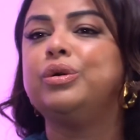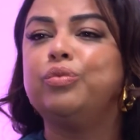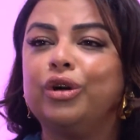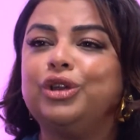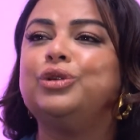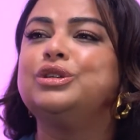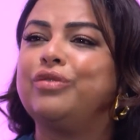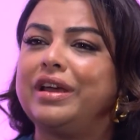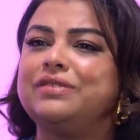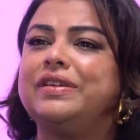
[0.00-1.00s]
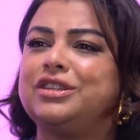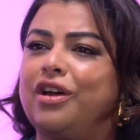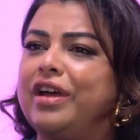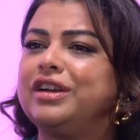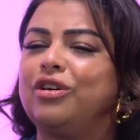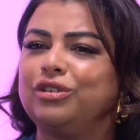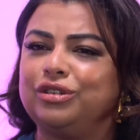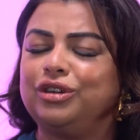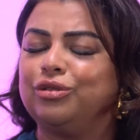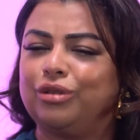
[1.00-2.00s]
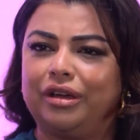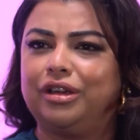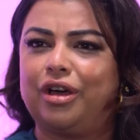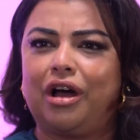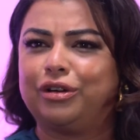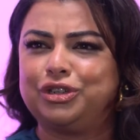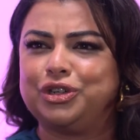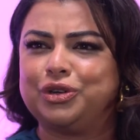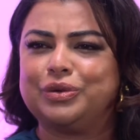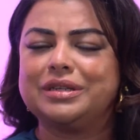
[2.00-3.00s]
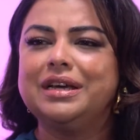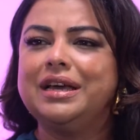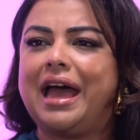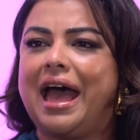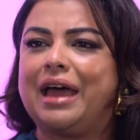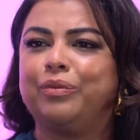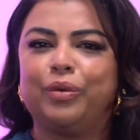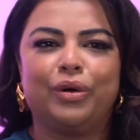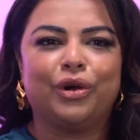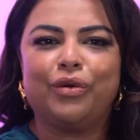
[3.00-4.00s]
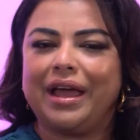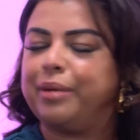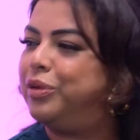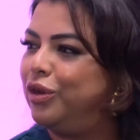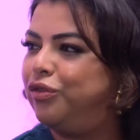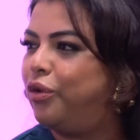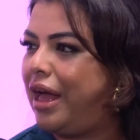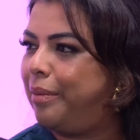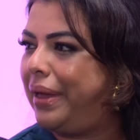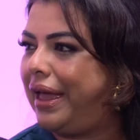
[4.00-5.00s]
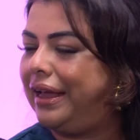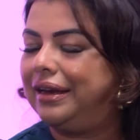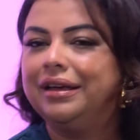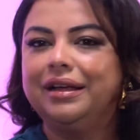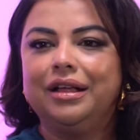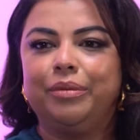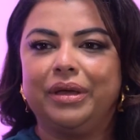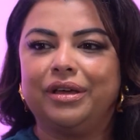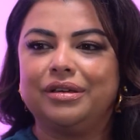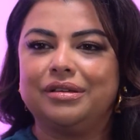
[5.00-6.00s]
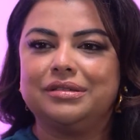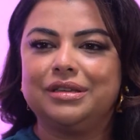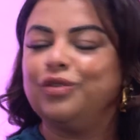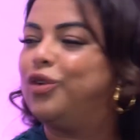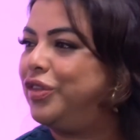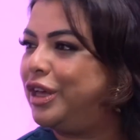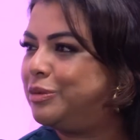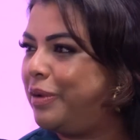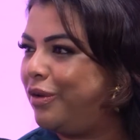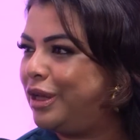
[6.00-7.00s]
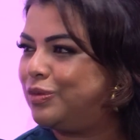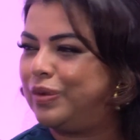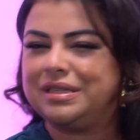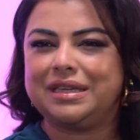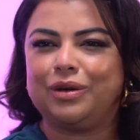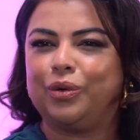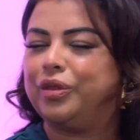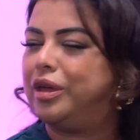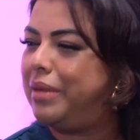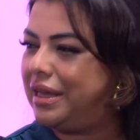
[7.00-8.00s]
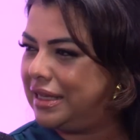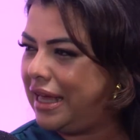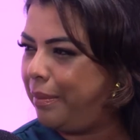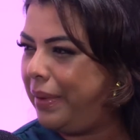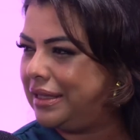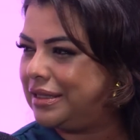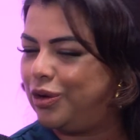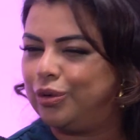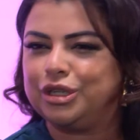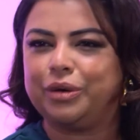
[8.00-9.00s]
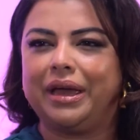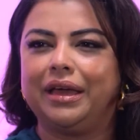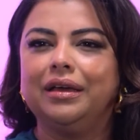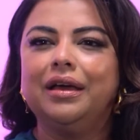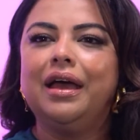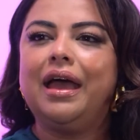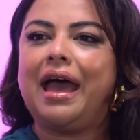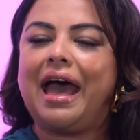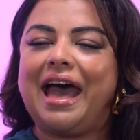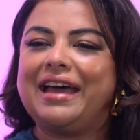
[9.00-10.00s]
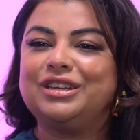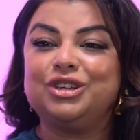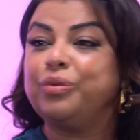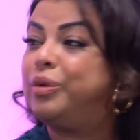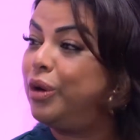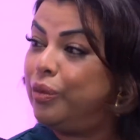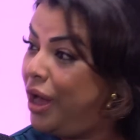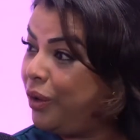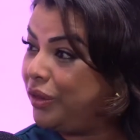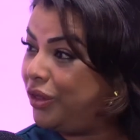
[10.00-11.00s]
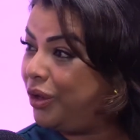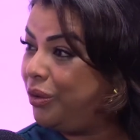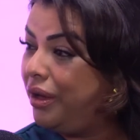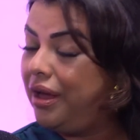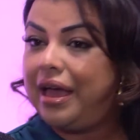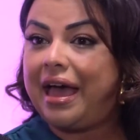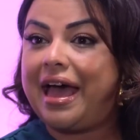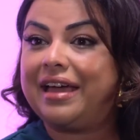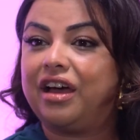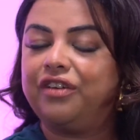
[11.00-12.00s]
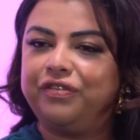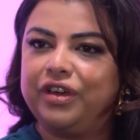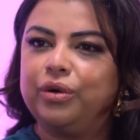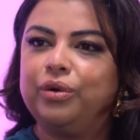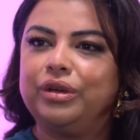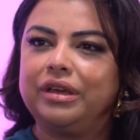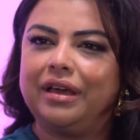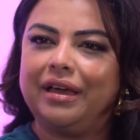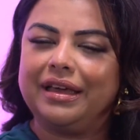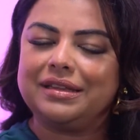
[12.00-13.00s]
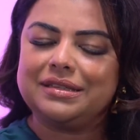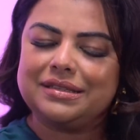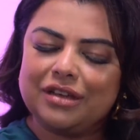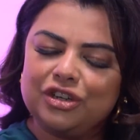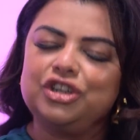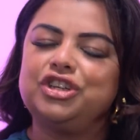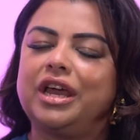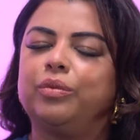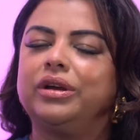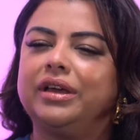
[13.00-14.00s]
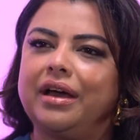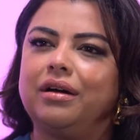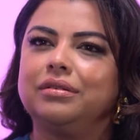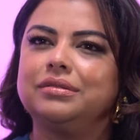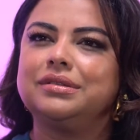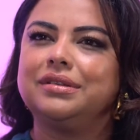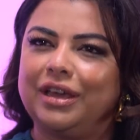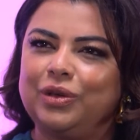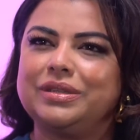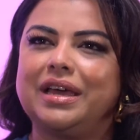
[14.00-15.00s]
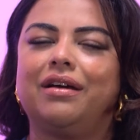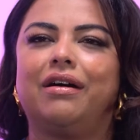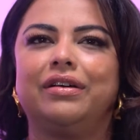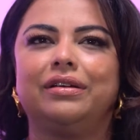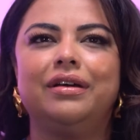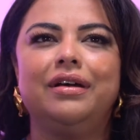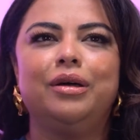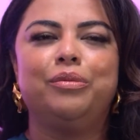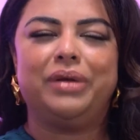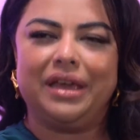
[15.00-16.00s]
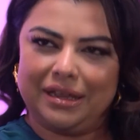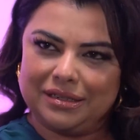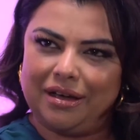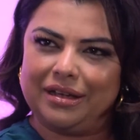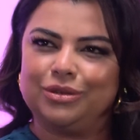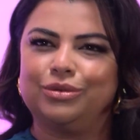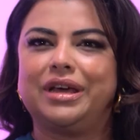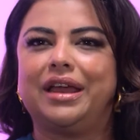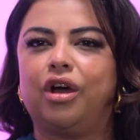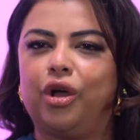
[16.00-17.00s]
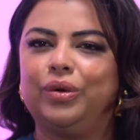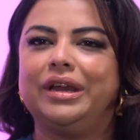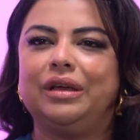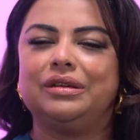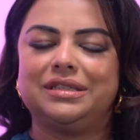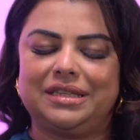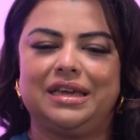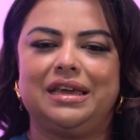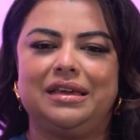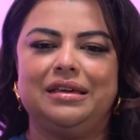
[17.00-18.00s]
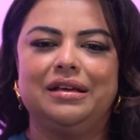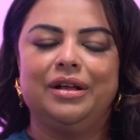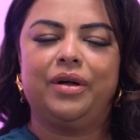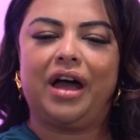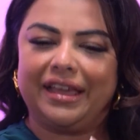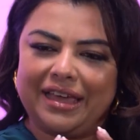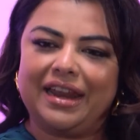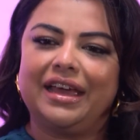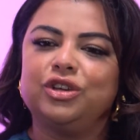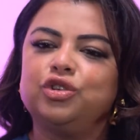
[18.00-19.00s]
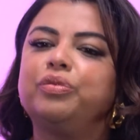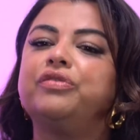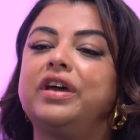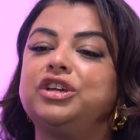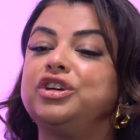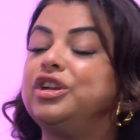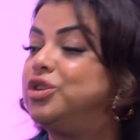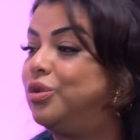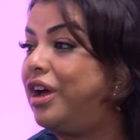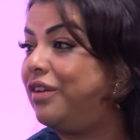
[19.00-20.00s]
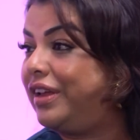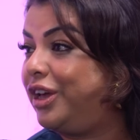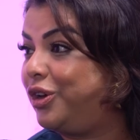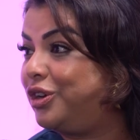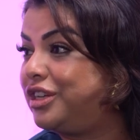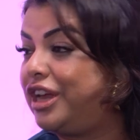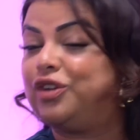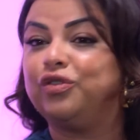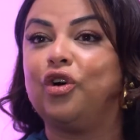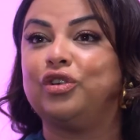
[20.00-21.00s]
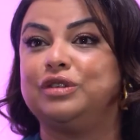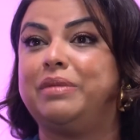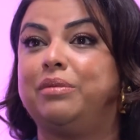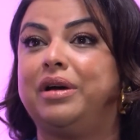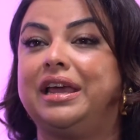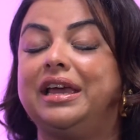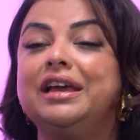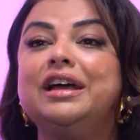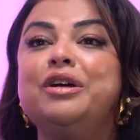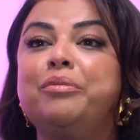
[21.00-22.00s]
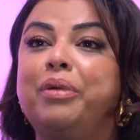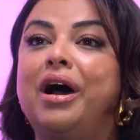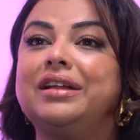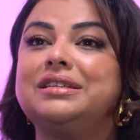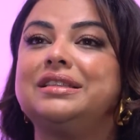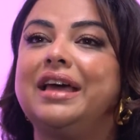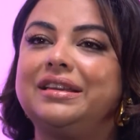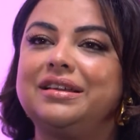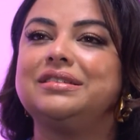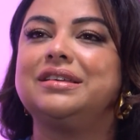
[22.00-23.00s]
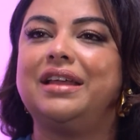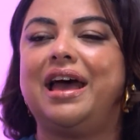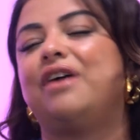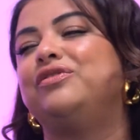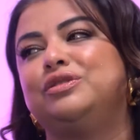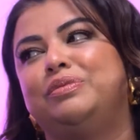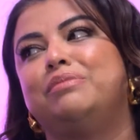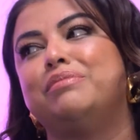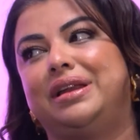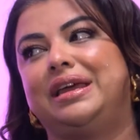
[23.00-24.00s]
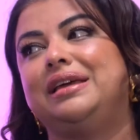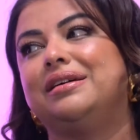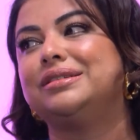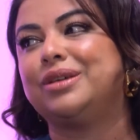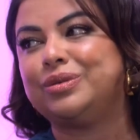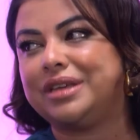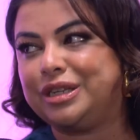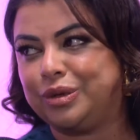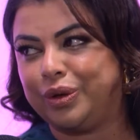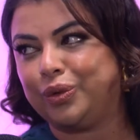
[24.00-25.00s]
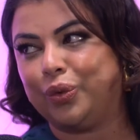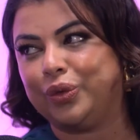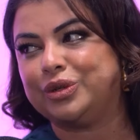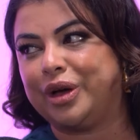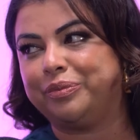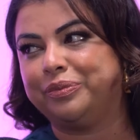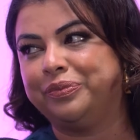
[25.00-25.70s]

we want you to creatively direct our your you know our shoot yes. and we want to create a beautiful campaign mm-hmm. because you've got the experience we see all the amazing campaigns that you're doing and you know we want to work with you mm-hmm. and i feel it's such a shame when girls like you say are being entitled and mm-hmm. only see I get it. It's your profession. It's your yes. livelihood and you've got to make money. Yes. But there doesn't have to be money associated with all the time.